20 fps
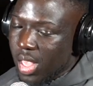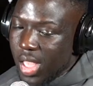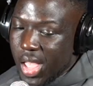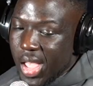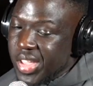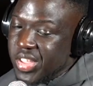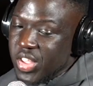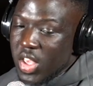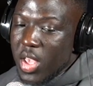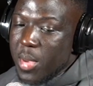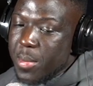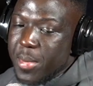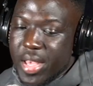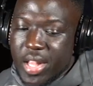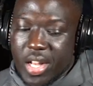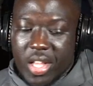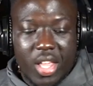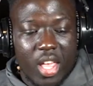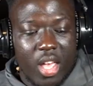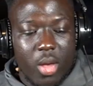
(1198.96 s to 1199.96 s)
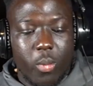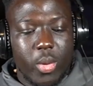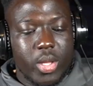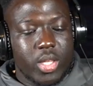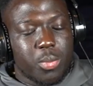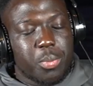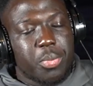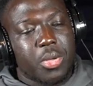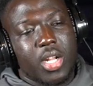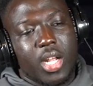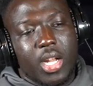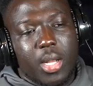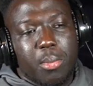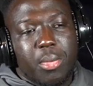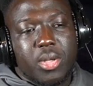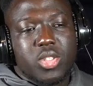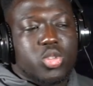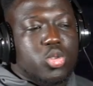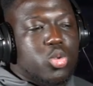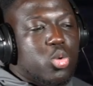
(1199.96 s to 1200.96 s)
And yeah, man, I can't wait to put out a
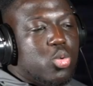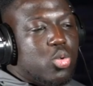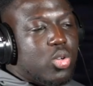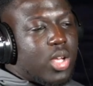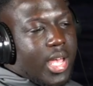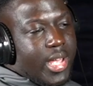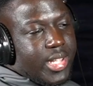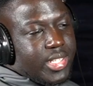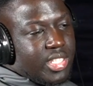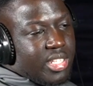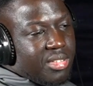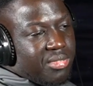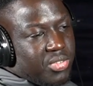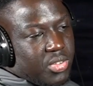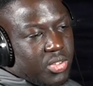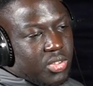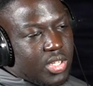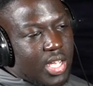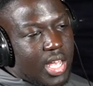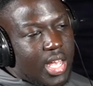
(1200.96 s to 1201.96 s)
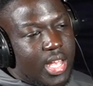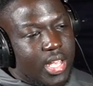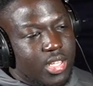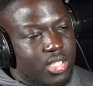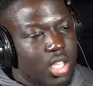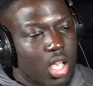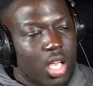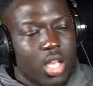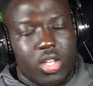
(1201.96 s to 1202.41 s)
bunch of cool content for you guys.